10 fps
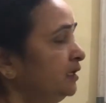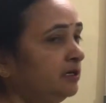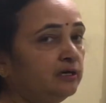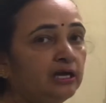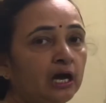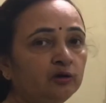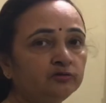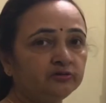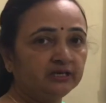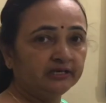Now
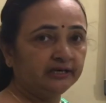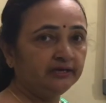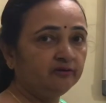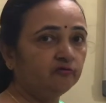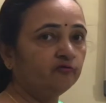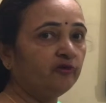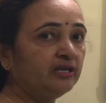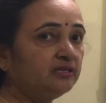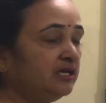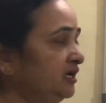children,
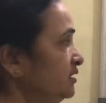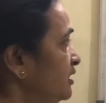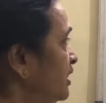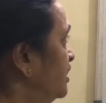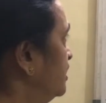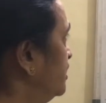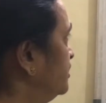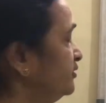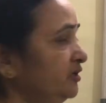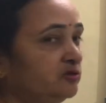one thing
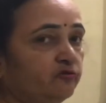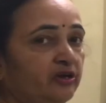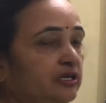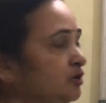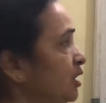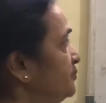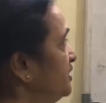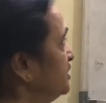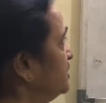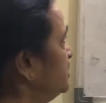is very common here,